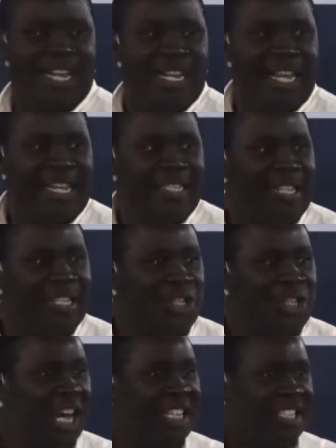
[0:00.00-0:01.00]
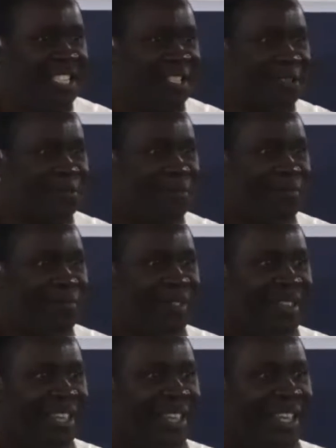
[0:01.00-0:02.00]
Sunday is in church
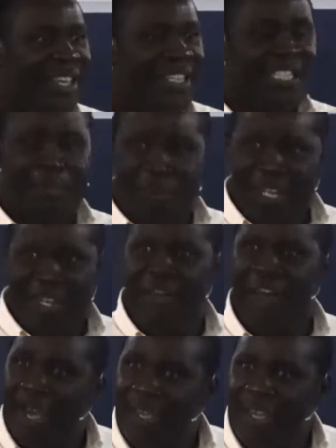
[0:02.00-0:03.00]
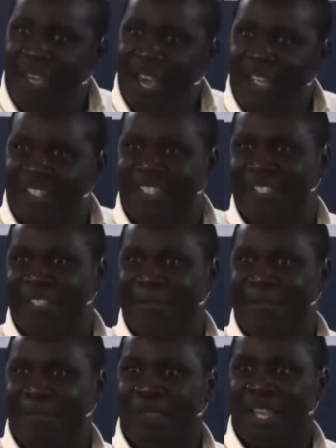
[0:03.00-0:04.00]
is a believer? Yes.
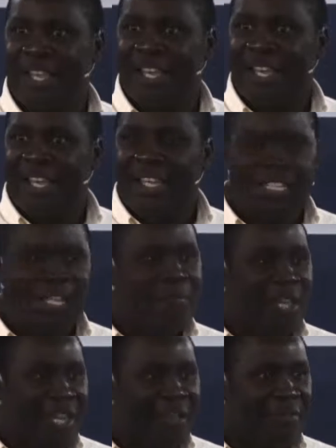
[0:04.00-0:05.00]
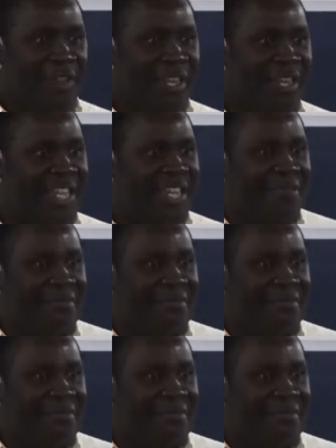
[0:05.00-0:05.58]
Is he believing?